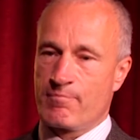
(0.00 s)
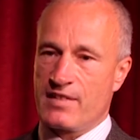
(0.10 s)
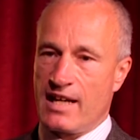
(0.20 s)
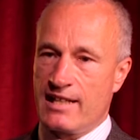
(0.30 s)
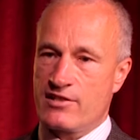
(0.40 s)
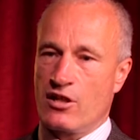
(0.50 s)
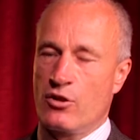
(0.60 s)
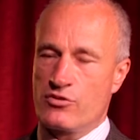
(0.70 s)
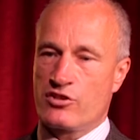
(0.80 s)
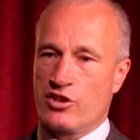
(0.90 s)
that its
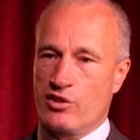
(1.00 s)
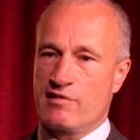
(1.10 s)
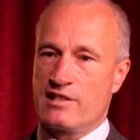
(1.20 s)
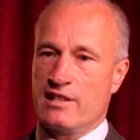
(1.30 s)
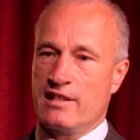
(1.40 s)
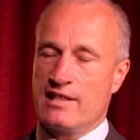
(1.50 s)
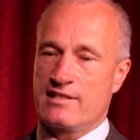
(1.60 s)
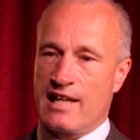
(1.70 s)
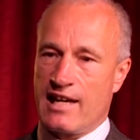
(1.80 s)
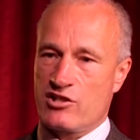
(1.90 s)
own security
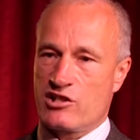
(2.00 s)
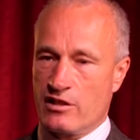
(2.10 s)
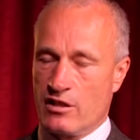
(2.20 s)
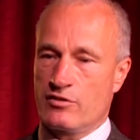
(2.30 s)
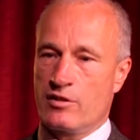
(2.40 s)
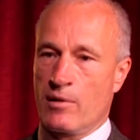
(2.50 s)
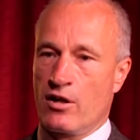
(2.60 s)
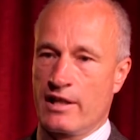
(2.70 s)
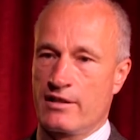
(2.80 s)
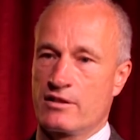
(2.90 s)
is actually
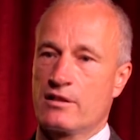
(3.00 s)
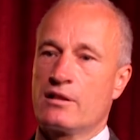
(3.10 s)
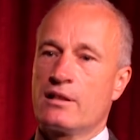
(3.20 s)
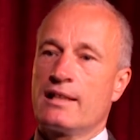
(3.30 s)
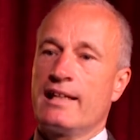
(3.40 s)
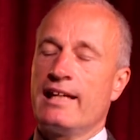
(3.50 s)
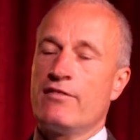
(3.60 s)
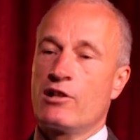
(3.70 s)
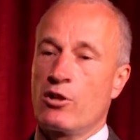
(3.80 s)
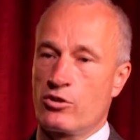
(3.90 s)
undermined
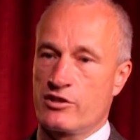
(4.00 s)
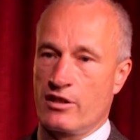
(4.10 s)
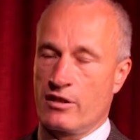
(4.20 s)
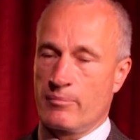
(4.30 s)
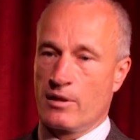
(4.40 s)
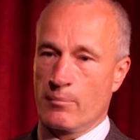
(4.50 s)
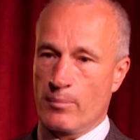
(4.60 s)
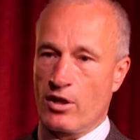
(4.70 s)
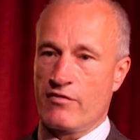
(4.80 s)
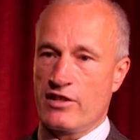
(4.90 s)
in the long term
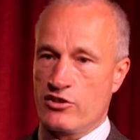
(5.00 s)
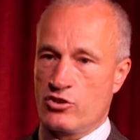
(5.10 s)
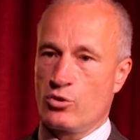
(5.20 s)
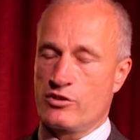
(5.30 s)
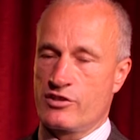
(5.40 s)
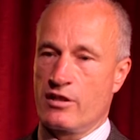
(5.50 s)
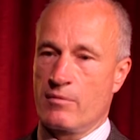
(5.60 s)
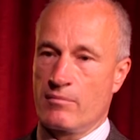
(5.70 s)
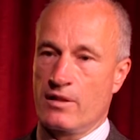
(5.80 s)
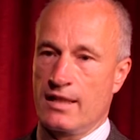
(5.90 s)
by these
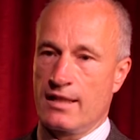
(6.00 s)
short-term